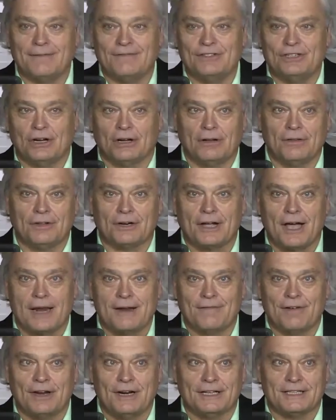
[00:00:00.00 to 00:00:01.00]
of dull. They're
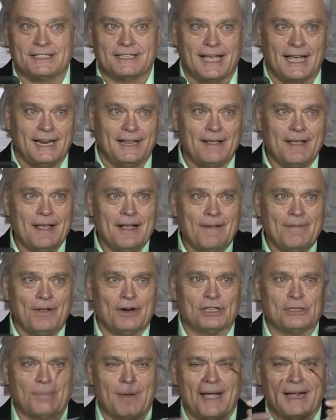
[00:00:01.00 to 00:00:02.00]
kind of unexciting.
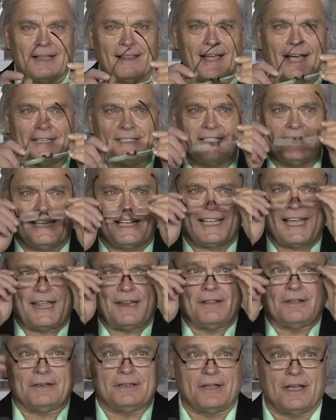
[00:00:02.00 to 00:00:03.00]
There's my glasses. I
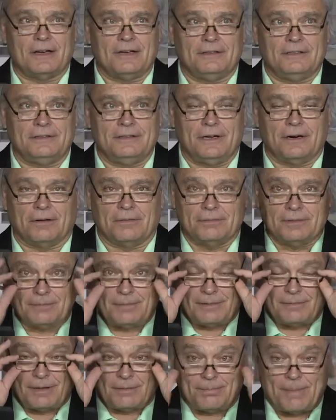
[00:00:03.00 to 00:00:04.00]
kind of look done, you know,
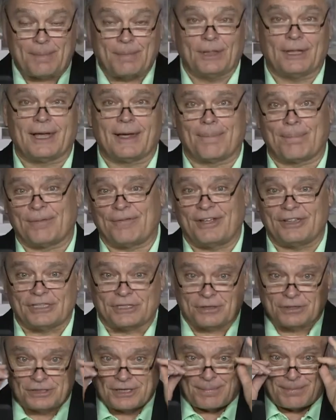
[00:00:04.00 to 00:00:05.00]
maybe look like a
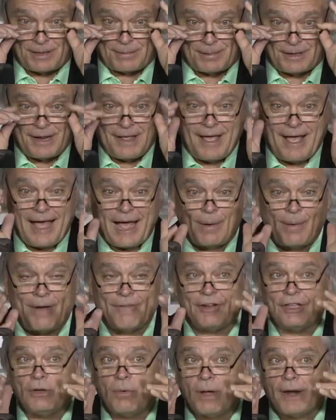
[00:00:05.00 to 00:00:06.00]
professor or something. But
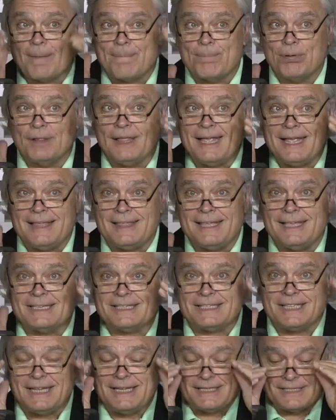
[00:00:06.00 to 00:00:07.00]
however, you want to bling
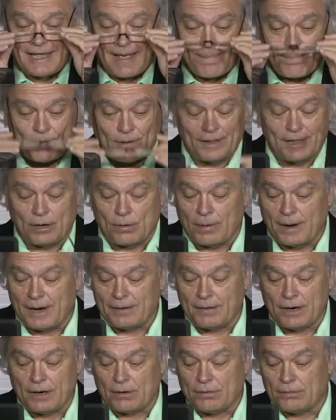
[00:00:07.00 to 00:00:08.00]
these things up really
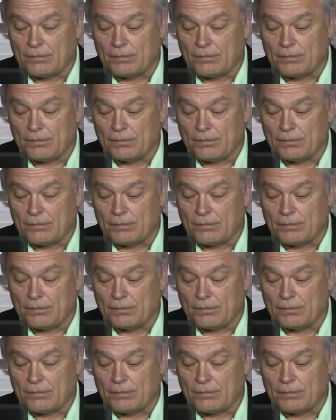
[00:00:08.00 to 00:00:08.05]
quick.